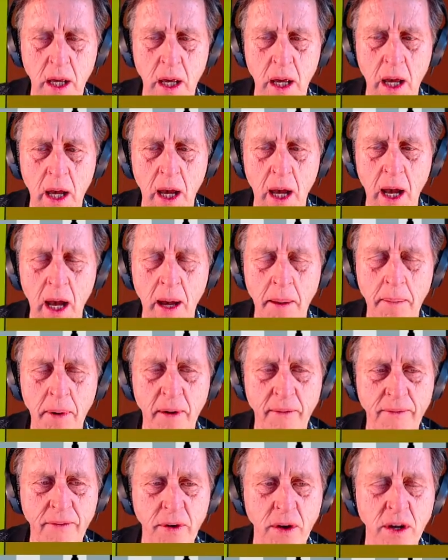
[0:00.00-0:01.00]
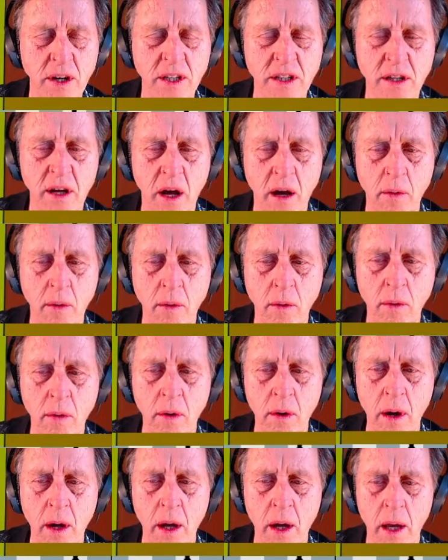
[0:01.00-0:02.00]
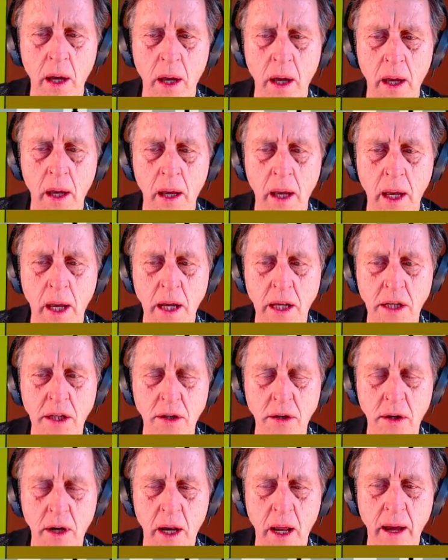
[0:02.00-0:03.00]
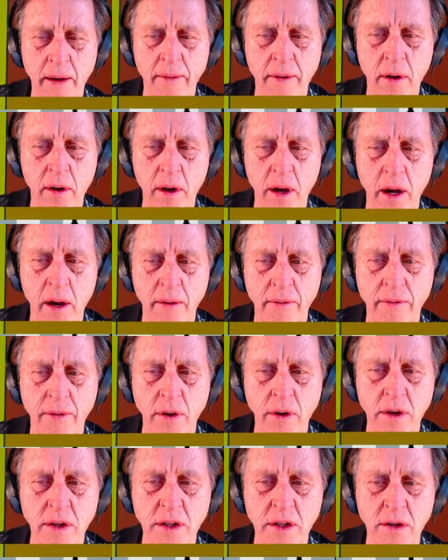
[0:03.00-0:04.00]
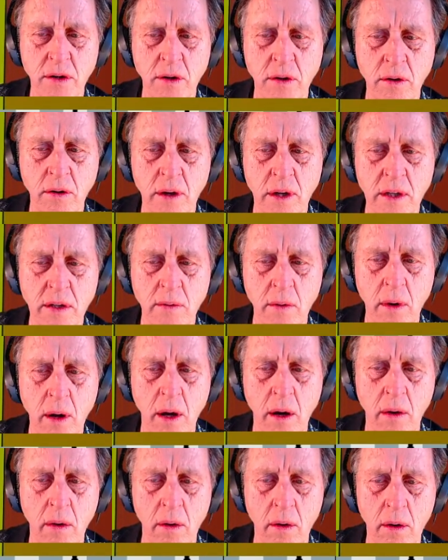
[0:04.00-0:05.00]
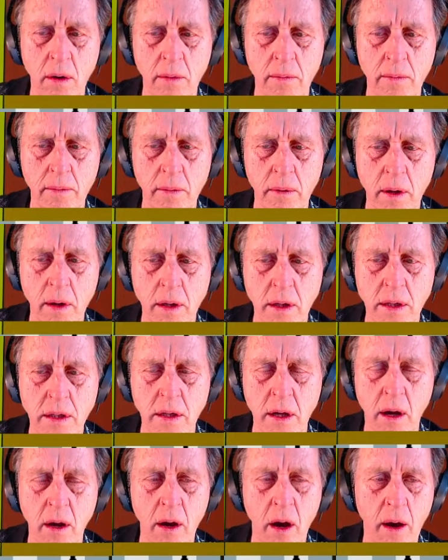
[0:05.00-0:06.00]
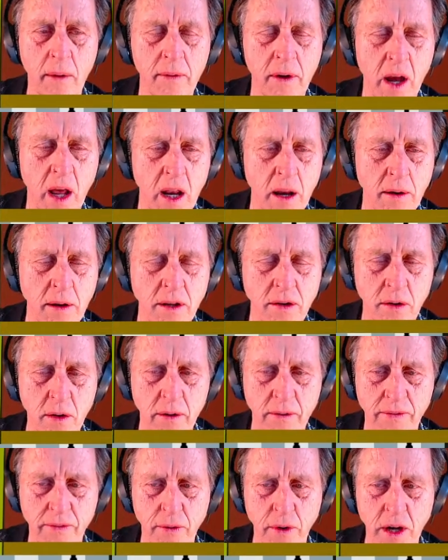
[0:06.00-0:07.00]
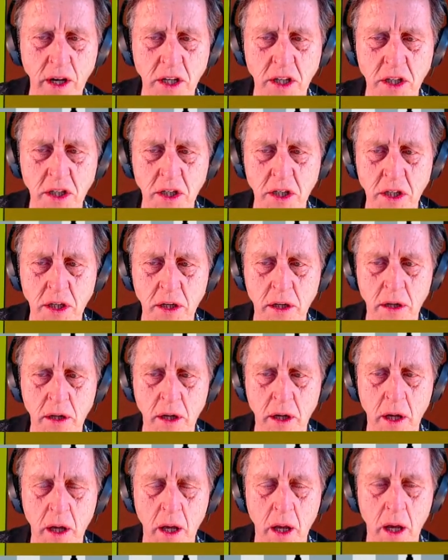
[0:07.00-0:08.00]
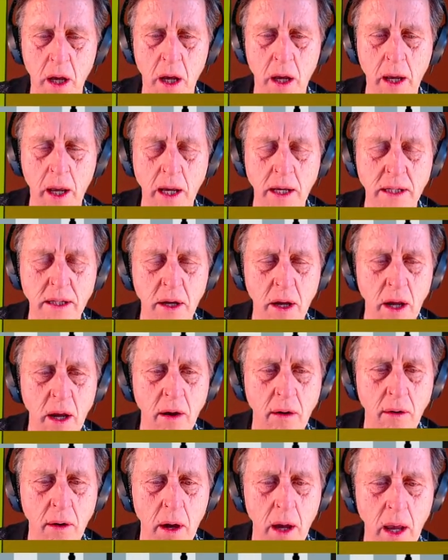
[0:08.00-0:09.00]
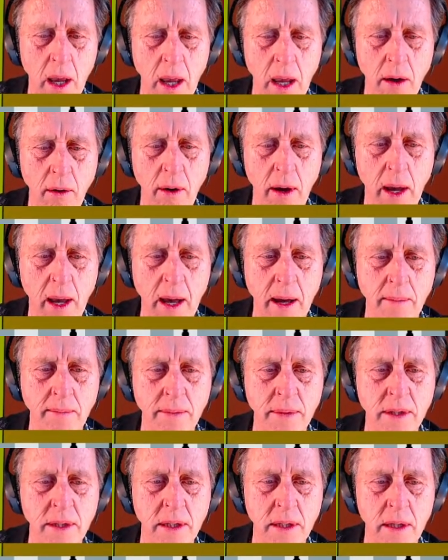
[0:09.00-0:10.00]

But first I will get you to have a look at it first too as well. So I'm going to do it fresh. Okay, so here it comes.